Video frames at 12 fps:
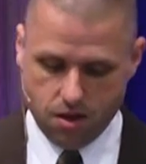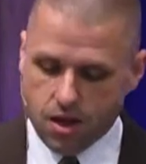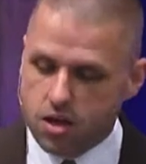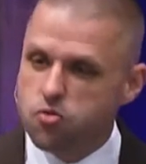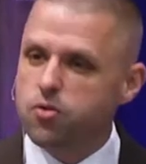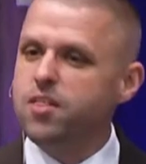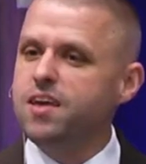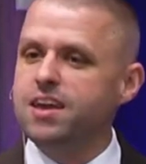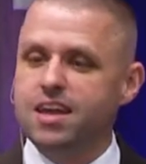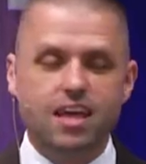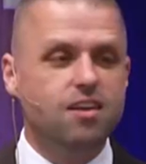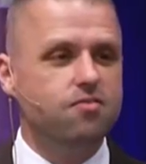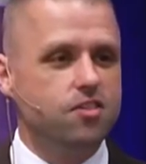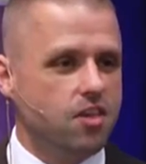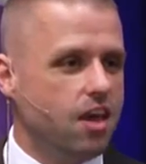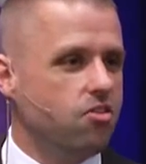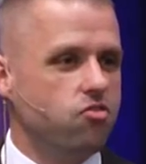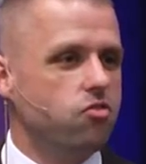is really an
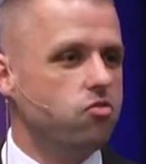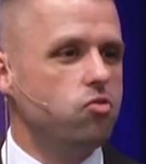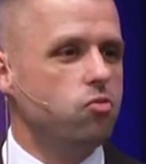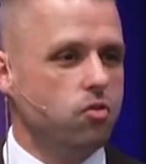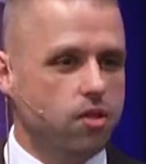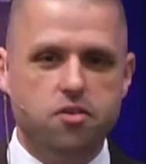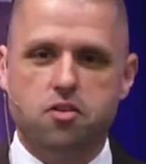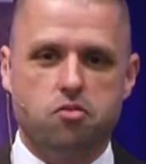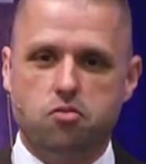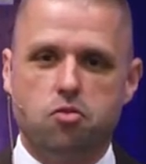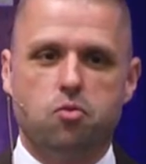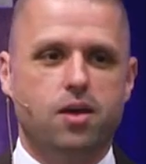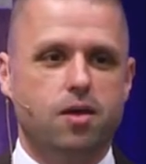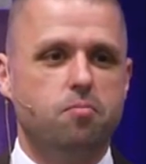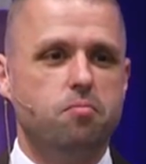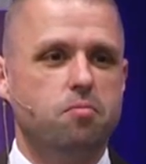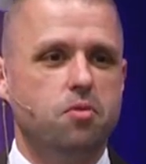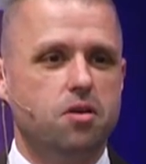invitation to listen to Him